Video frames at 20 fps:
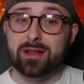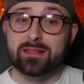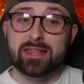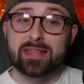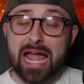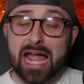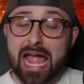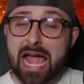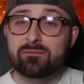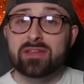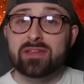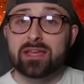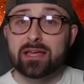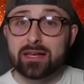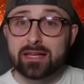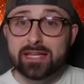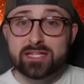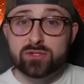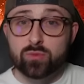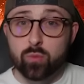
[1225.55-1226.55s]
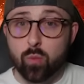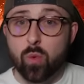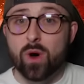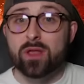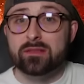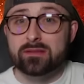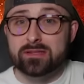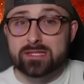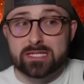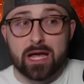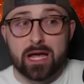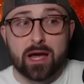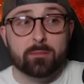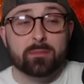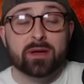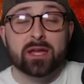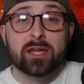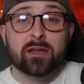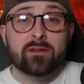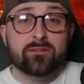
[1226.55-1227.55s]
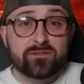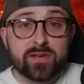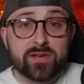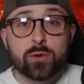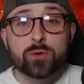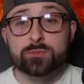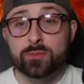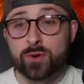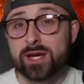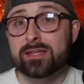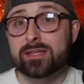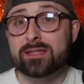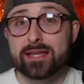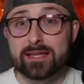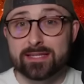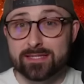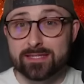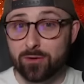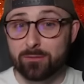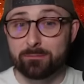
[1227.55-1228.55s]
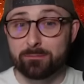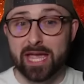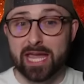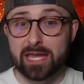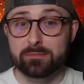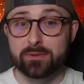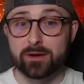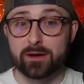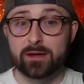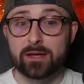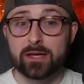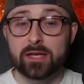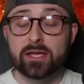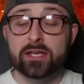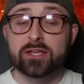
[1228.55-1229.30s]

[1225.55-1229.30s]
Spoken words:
And I think having at least one sub feels pretty decent on paper.